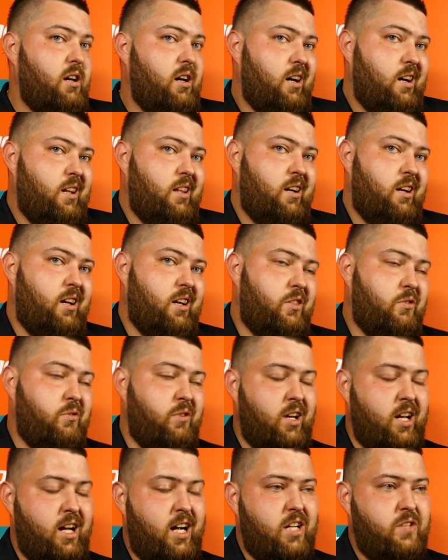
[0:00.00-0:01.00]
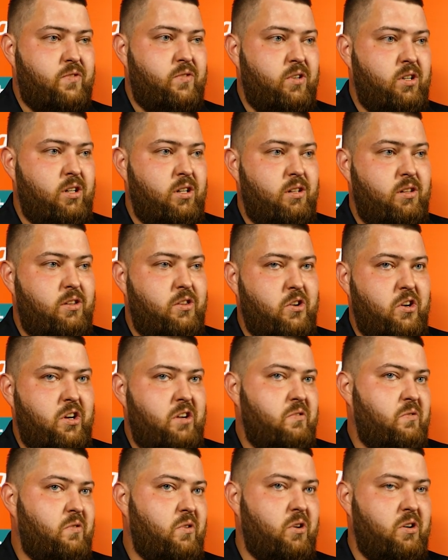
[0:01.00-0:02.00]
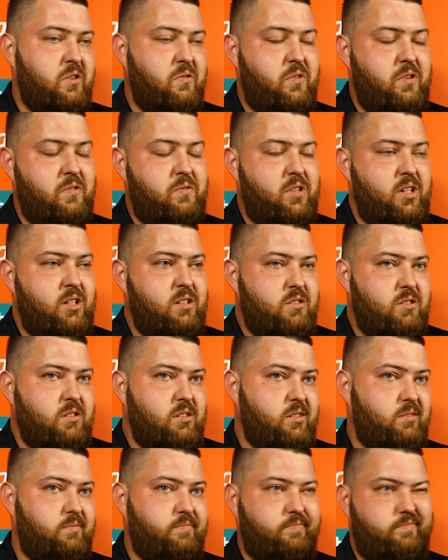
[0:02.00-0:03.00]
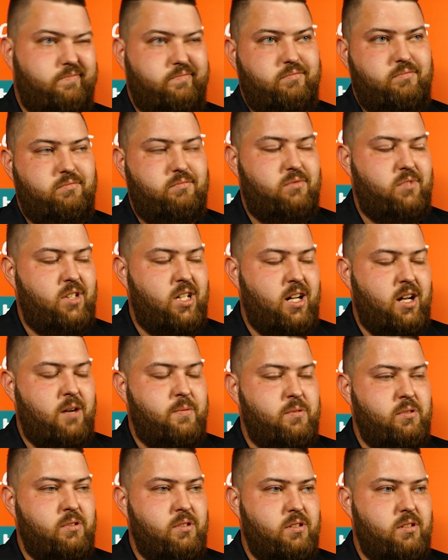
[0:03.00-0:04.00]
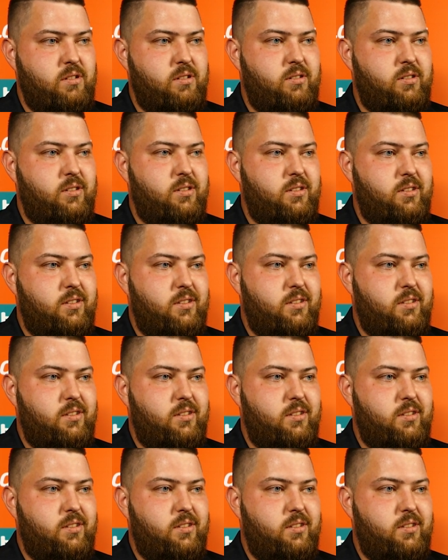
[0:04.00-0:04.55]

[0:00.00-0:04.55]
And then he had 3 darts for 13 and 14 and 15, so it happens.